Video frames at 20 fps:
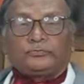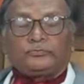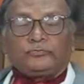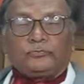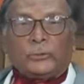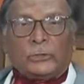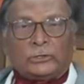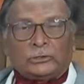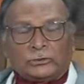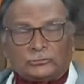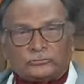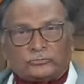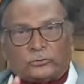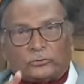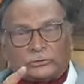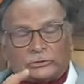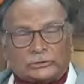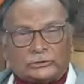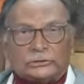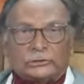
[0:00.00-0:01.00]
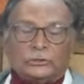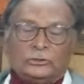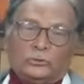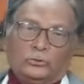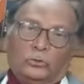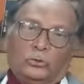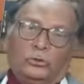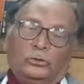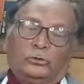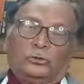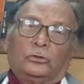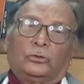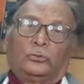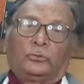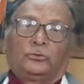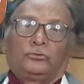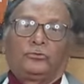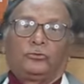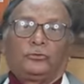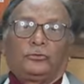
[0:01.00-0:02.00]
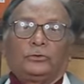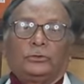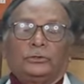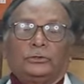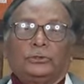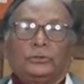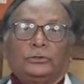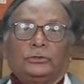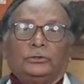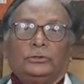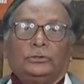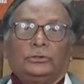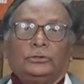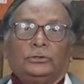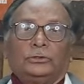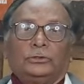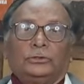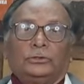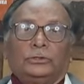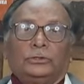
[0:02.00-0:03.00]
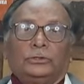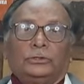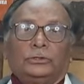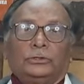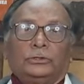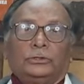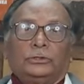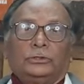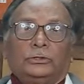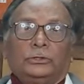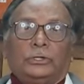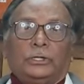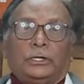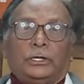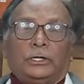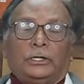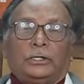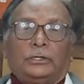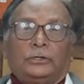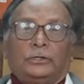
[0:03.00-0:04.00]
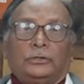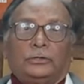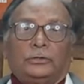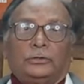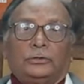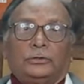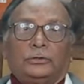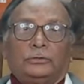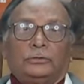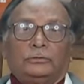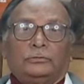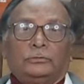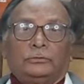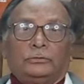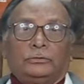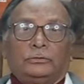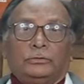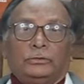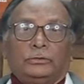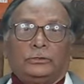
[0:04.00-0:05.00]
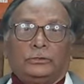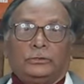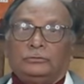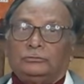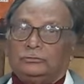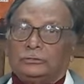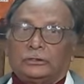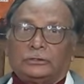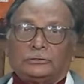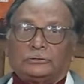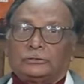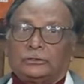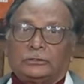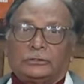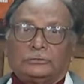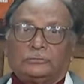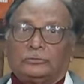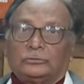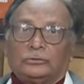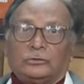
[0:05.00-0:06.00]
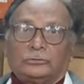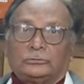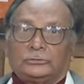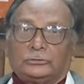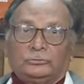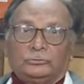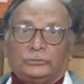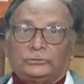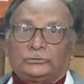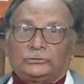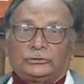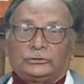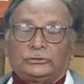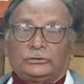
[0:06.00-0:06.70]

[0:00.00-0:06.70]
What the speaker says: This was a golden opportunity. And General Sagat was not to miss it.